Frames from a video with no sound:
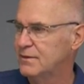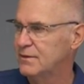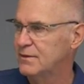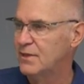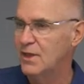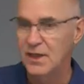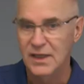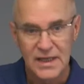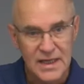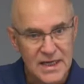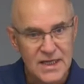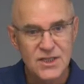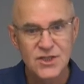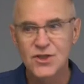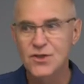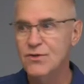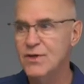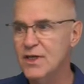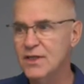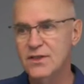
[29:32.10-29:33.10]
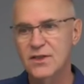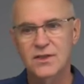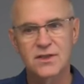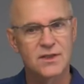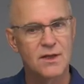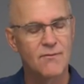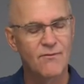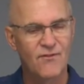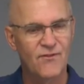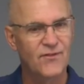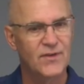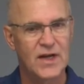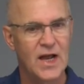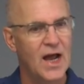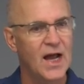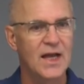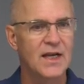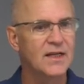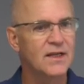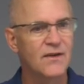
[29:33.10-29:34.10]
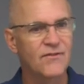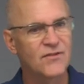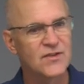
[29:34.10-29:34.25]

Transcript: to lead you into some kind of